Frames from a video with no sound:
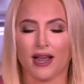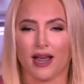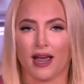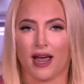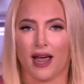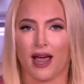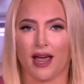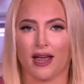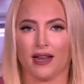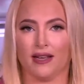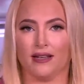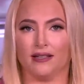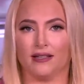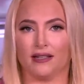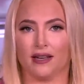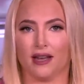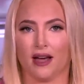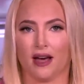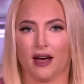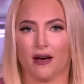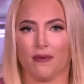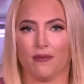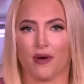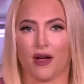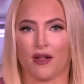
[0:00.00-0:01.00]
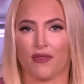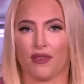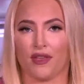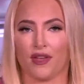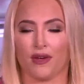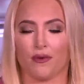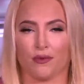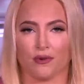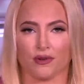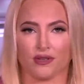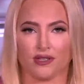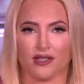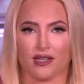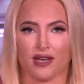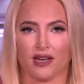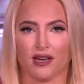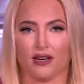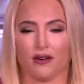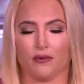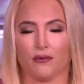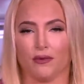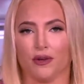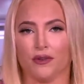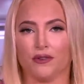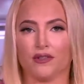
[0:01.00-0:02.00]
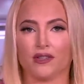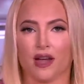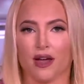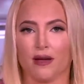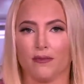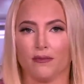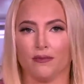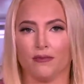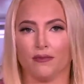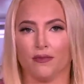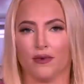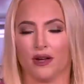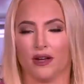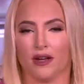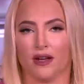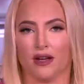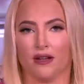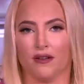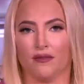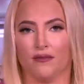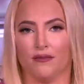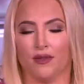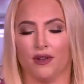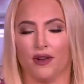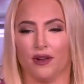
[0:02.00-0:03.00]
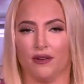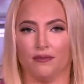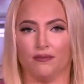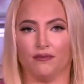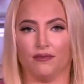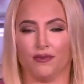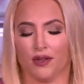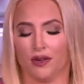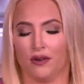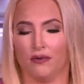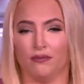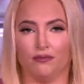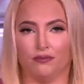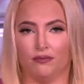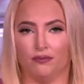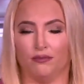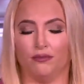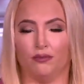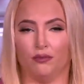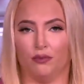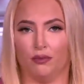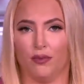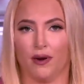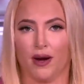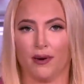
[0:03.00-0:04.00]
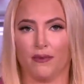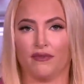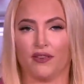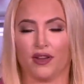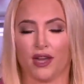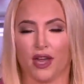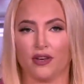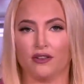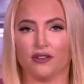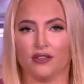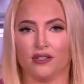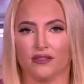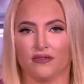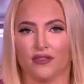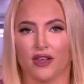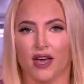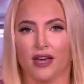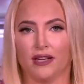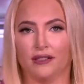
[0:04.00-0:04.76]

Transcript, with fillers: And um, I think we're seeing in real time uh, the, the ramifications of